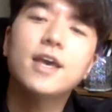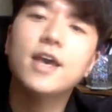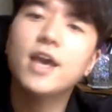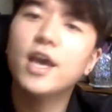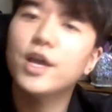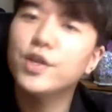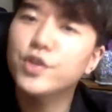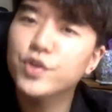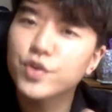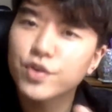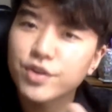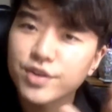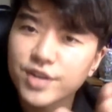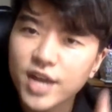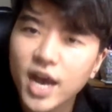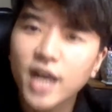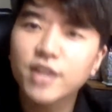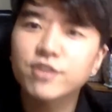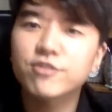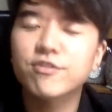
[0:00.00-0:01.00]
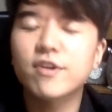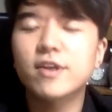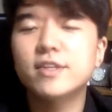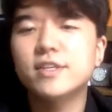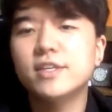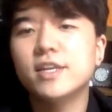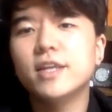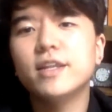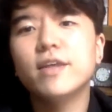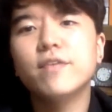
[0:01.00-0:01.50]
and you're not
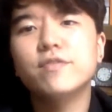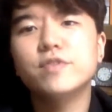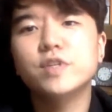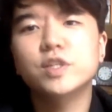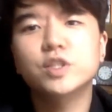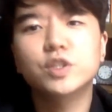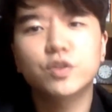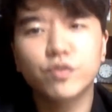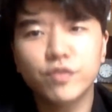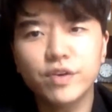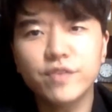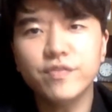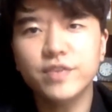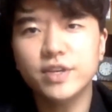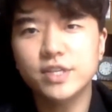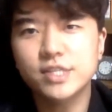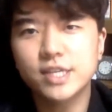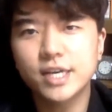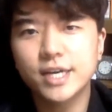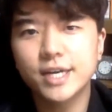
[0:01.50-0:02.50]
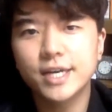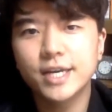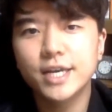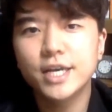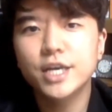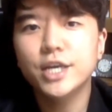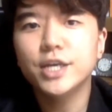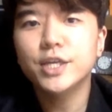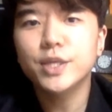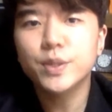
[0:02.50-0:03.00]
granted an F6-3 visa,